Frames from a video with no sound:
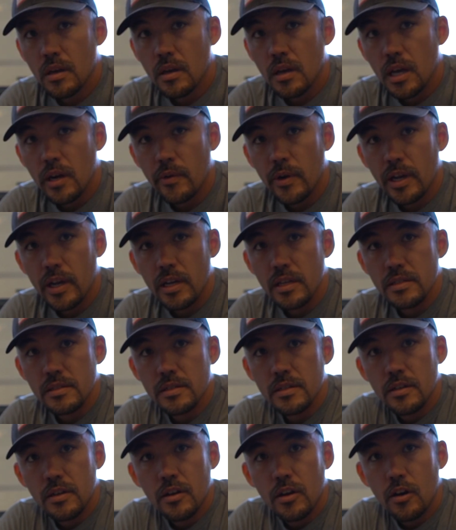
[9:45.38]
Anyway,
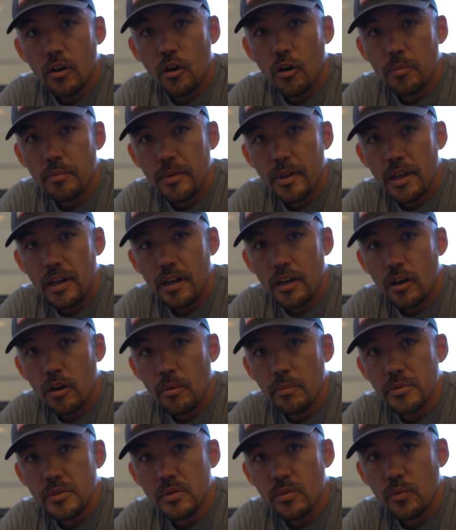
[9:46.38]
guys, hope that
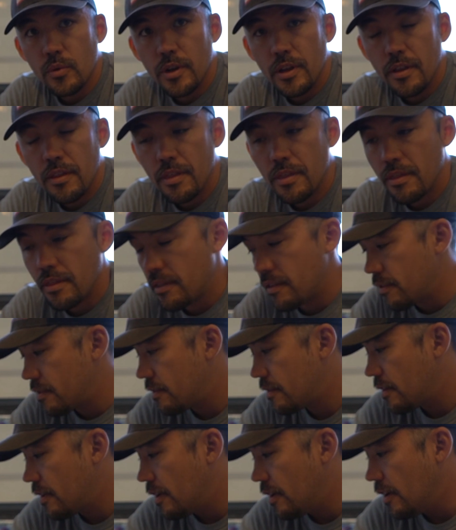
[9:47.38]
helps with
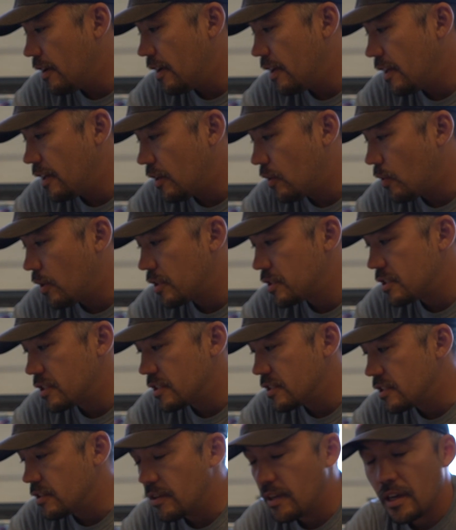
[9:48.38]
any
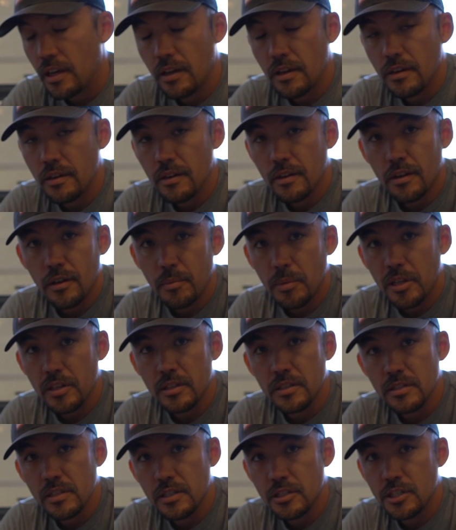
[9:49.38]
questions you had about
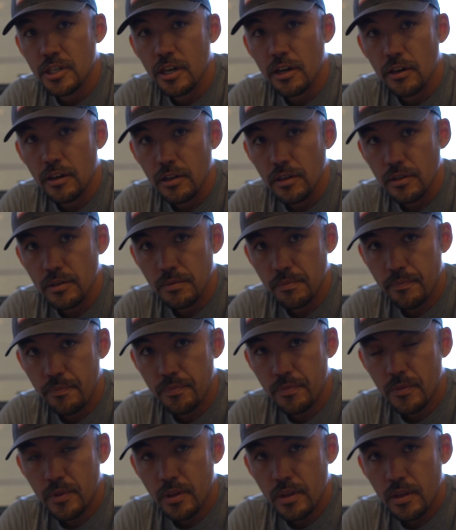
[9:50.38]
these hitch carrier
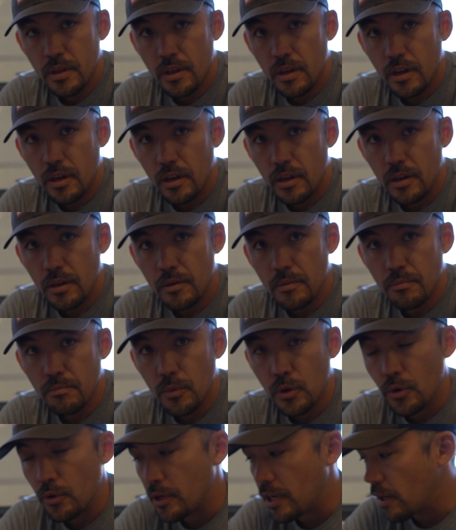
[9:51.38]

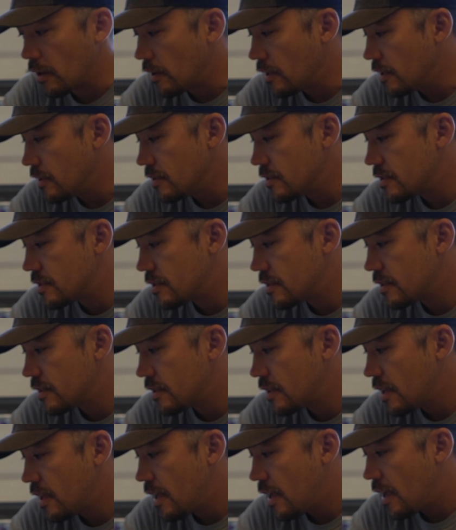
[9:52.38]
moto carriers.
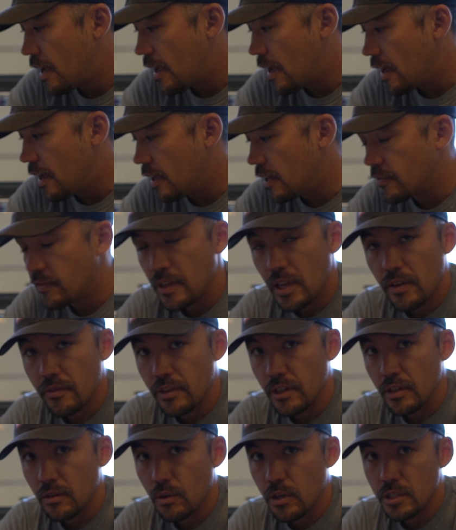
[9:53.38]
And if you have
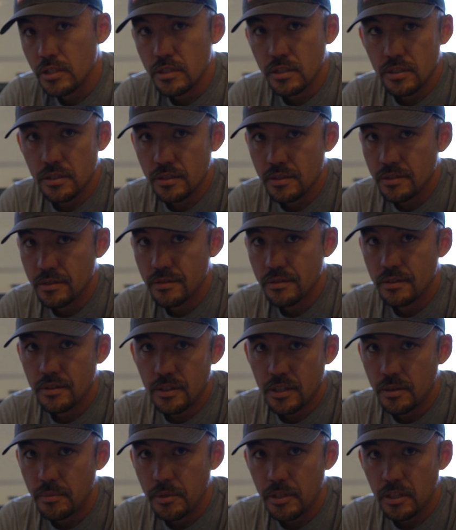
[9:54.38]
any questions,
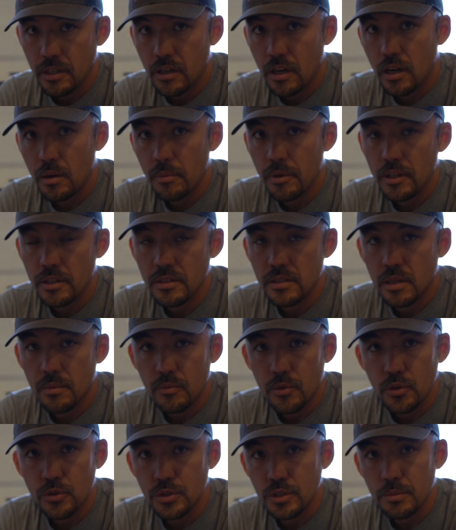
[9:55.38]
hit me in the comments.
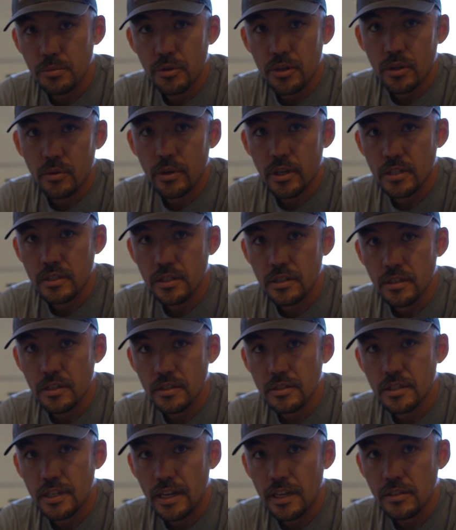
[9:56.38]
I'm usually pretty quick
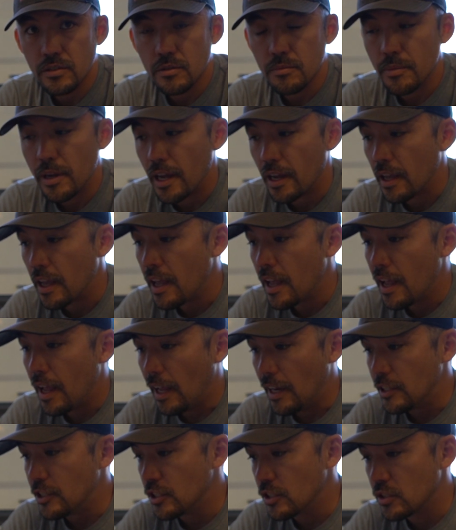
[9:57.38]
to answer them back.
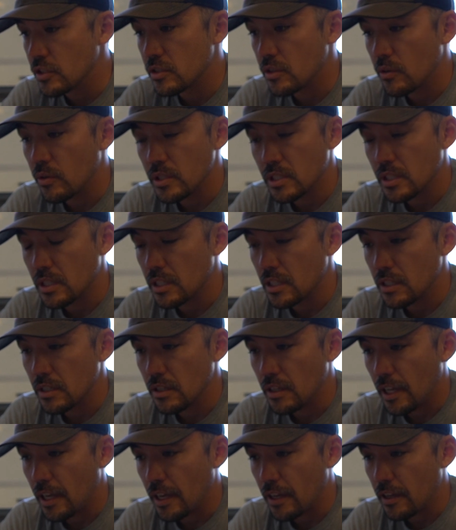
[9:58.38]
And just so it's clear,
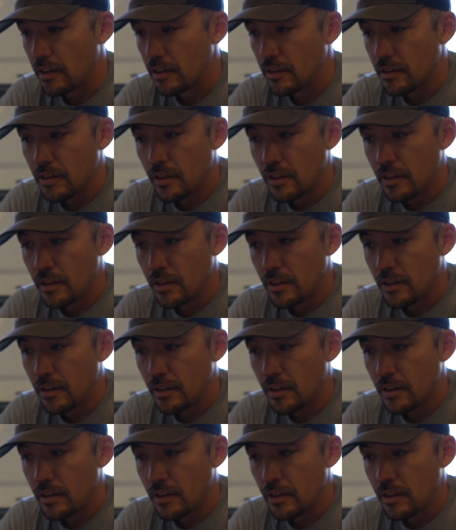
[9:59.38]
like,